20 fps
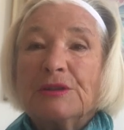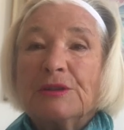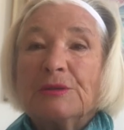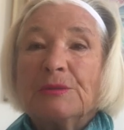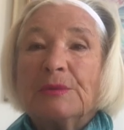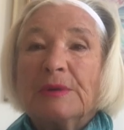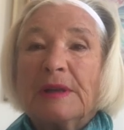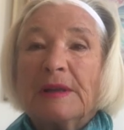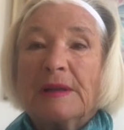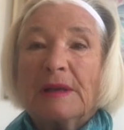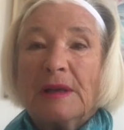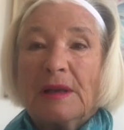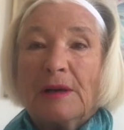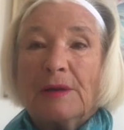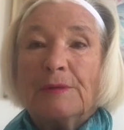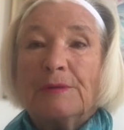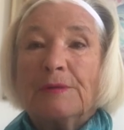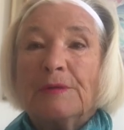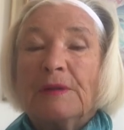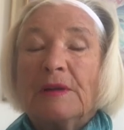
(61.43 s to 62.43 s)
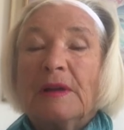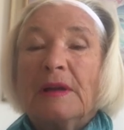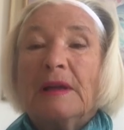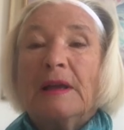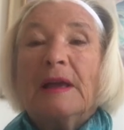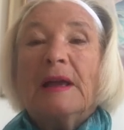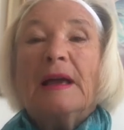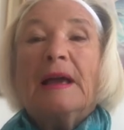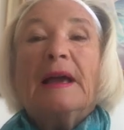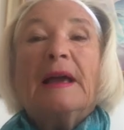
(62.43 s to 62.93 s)
you with love
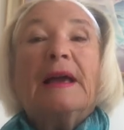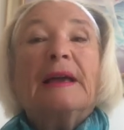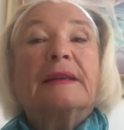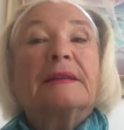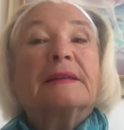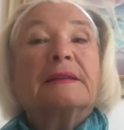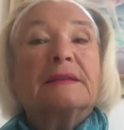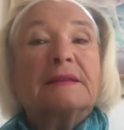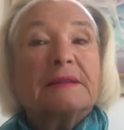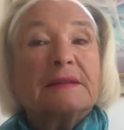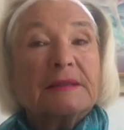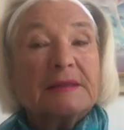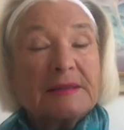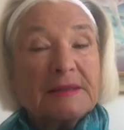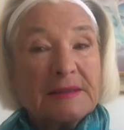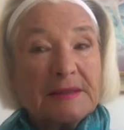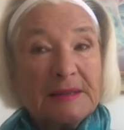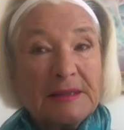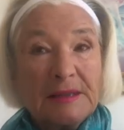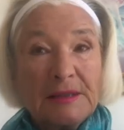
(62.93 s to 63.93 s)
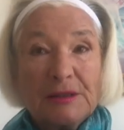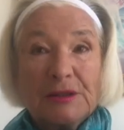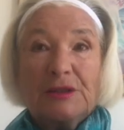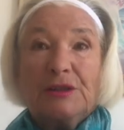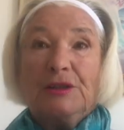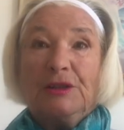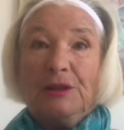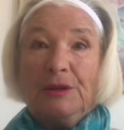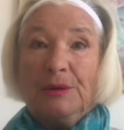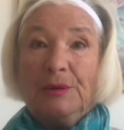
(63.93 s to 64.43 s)
and sing
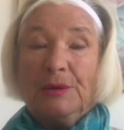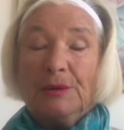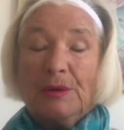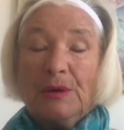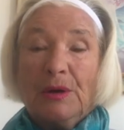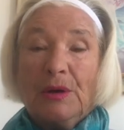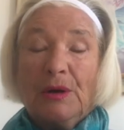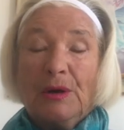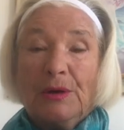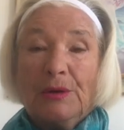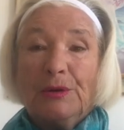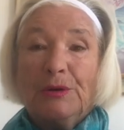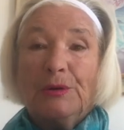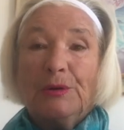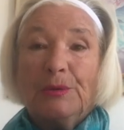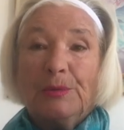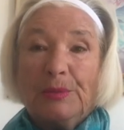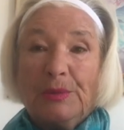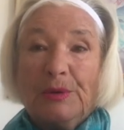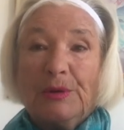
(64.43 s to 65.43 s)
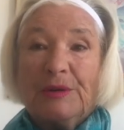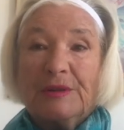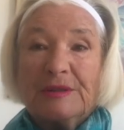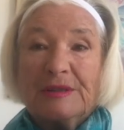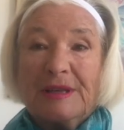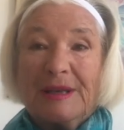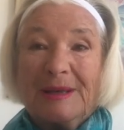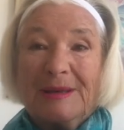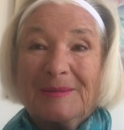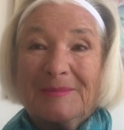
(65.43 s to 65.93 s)
to you on your
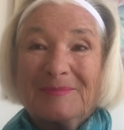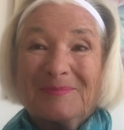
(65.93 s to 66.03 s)
birthday.